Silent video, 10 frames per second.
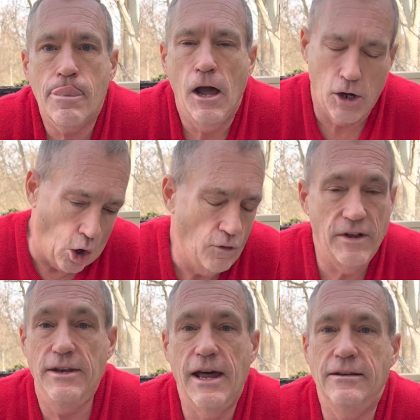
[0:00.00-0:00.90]

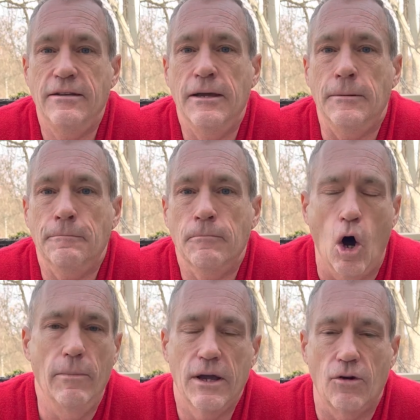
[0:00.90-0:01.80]
COVID 19,
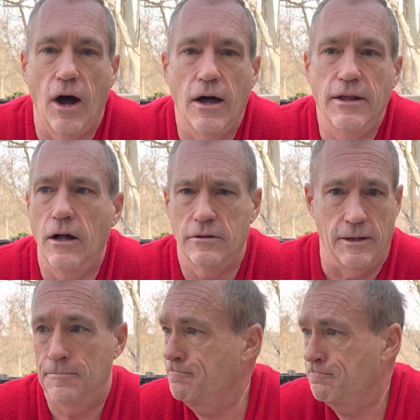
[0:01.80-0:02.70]
Omicron, Delta,